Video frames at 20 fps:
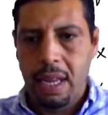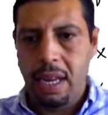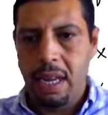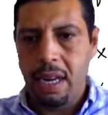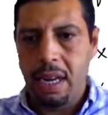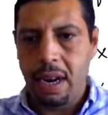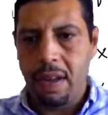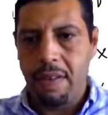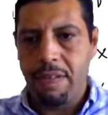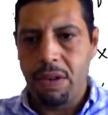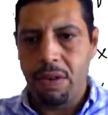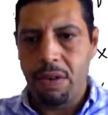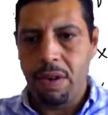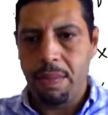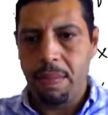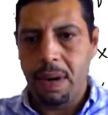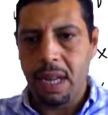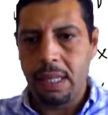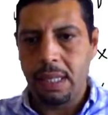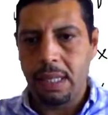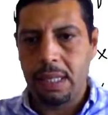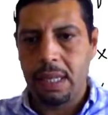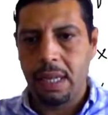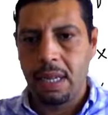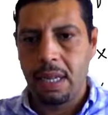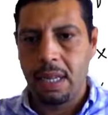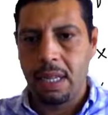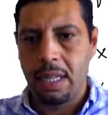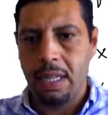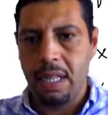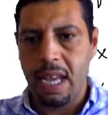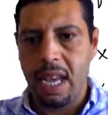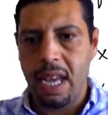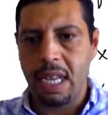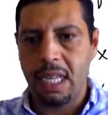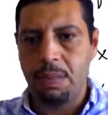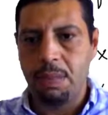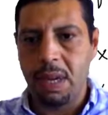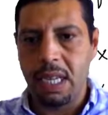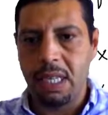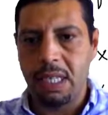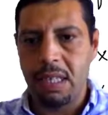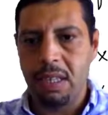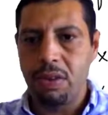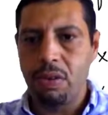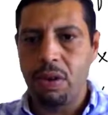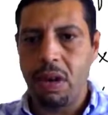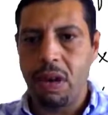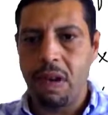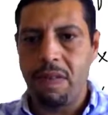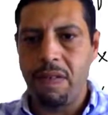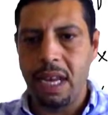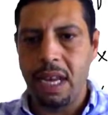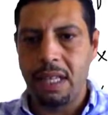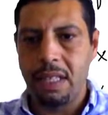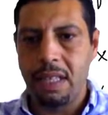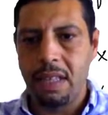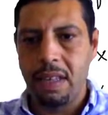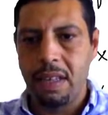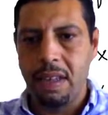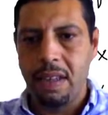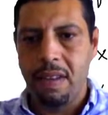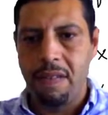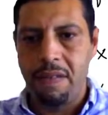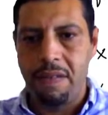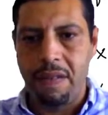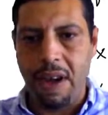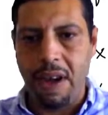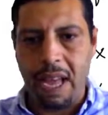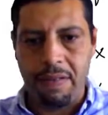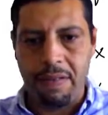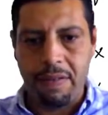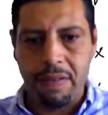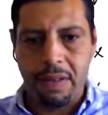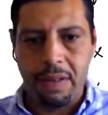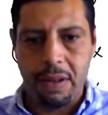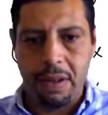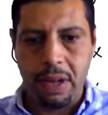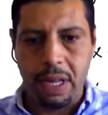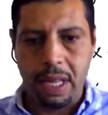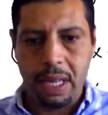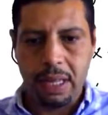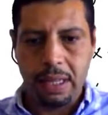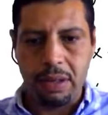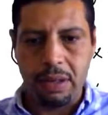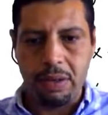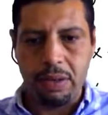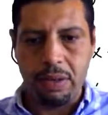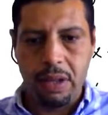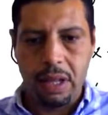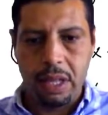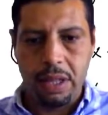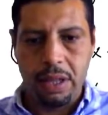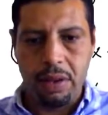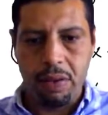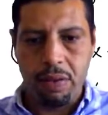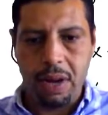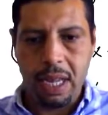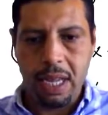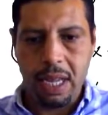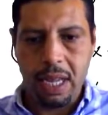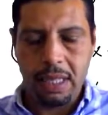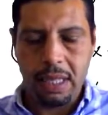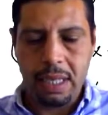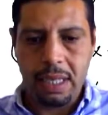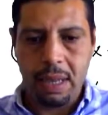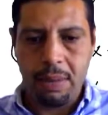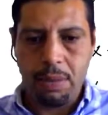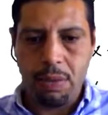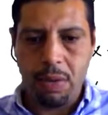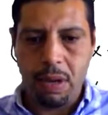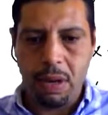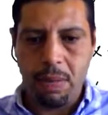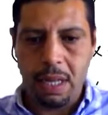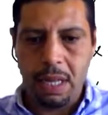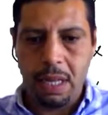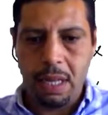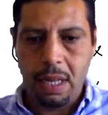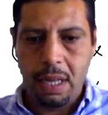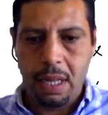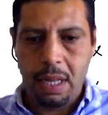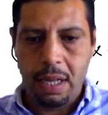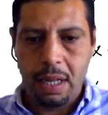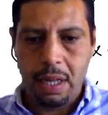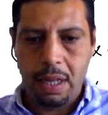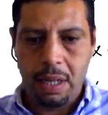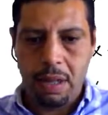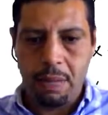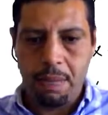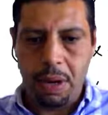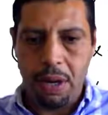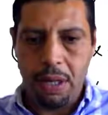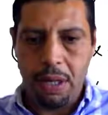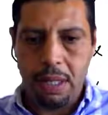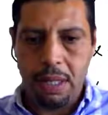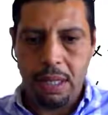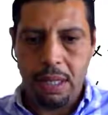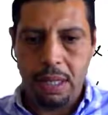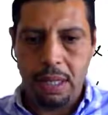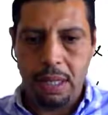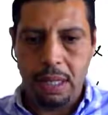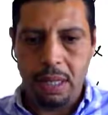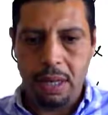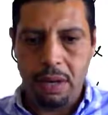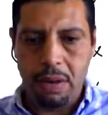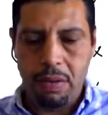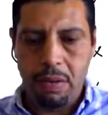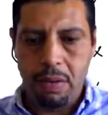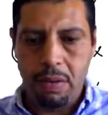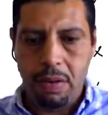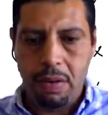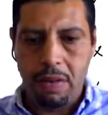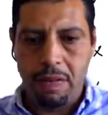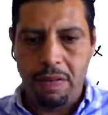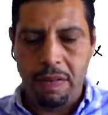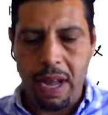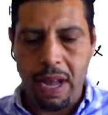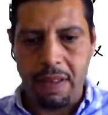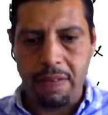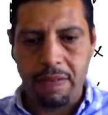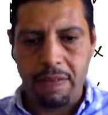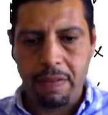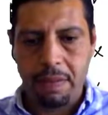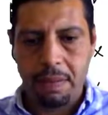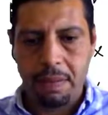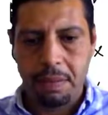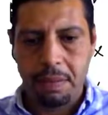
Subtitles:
Here, if you replace the x by 0, you'll find 5, okay? So the y-intercept will be the point 0, 5.